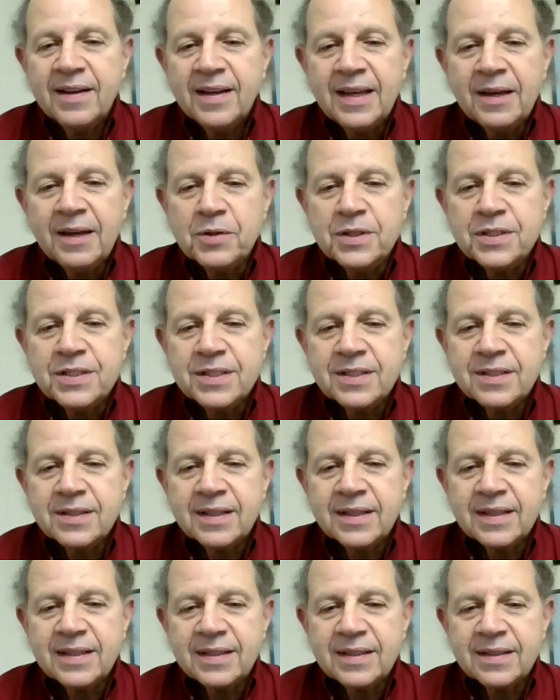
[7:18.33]

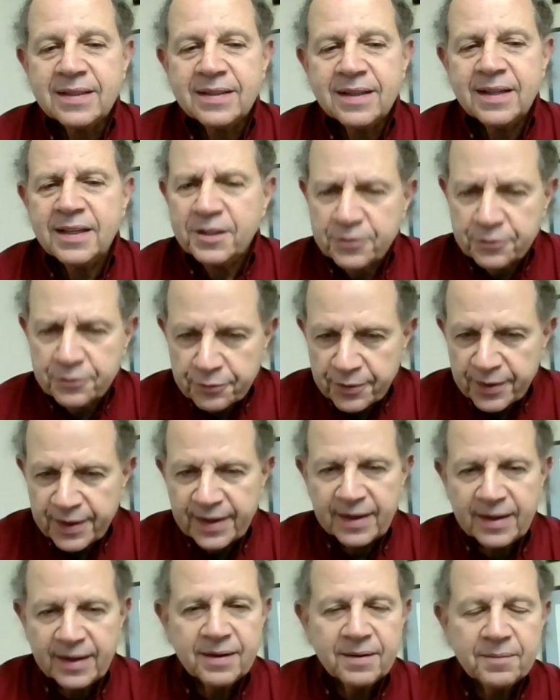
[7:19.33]
It's
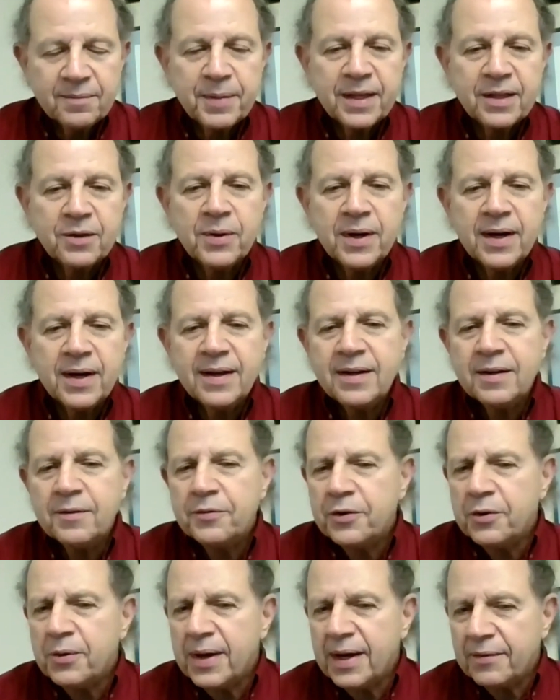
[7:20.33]
free, by the way, and if
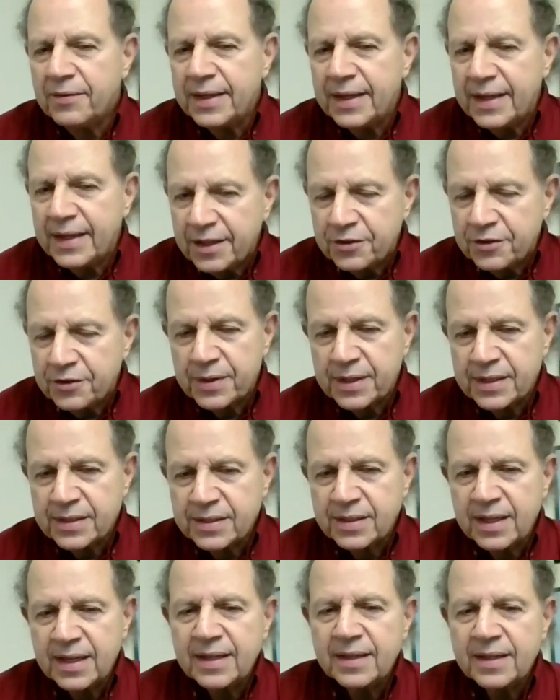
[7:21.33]
you have an
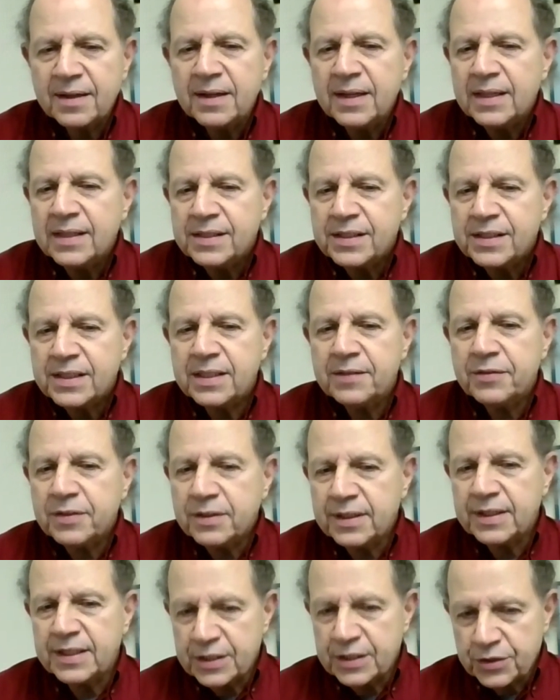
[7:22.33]
interest in civil
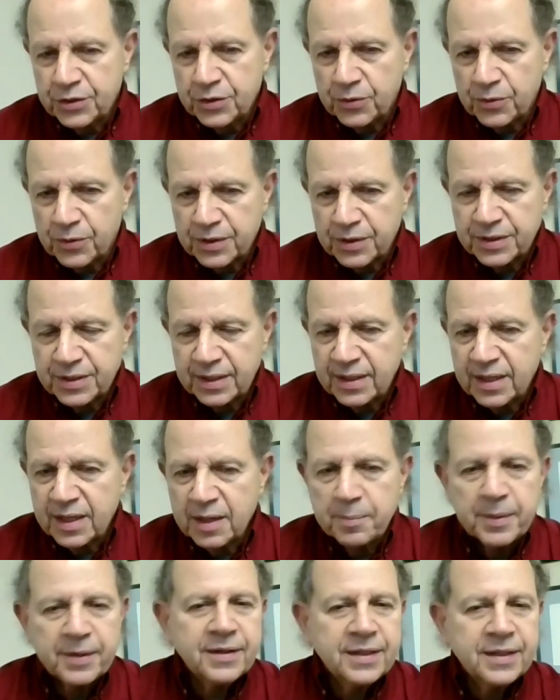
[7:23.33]
discourse and the
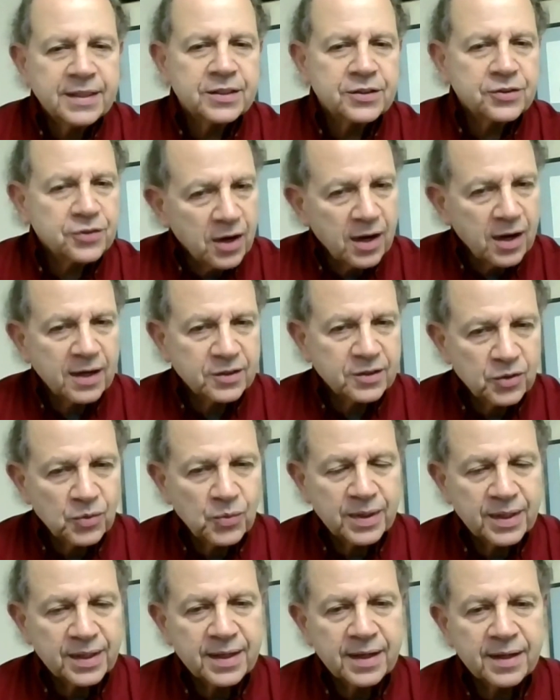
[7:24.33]
ability to talk to
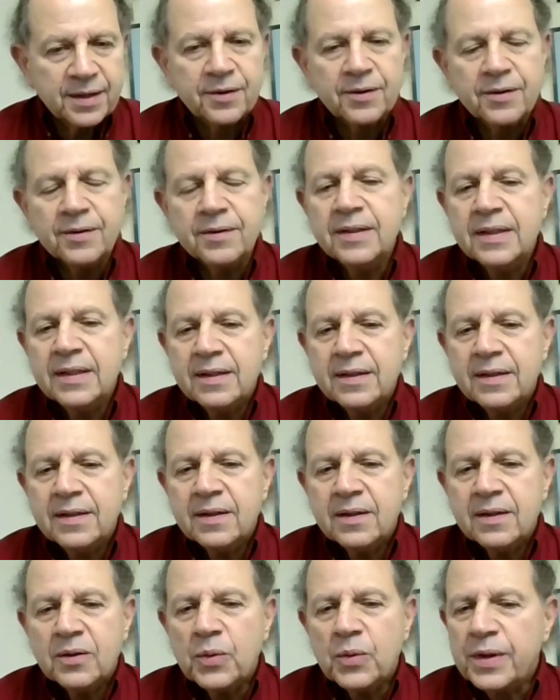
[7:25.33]
one another
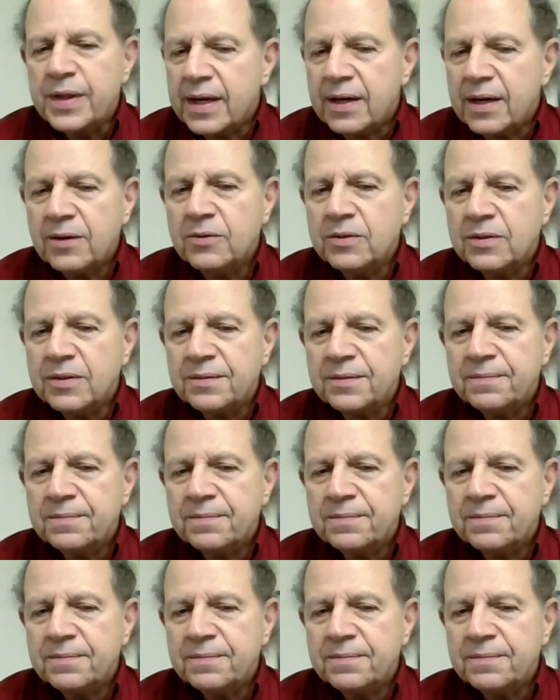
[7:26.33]
without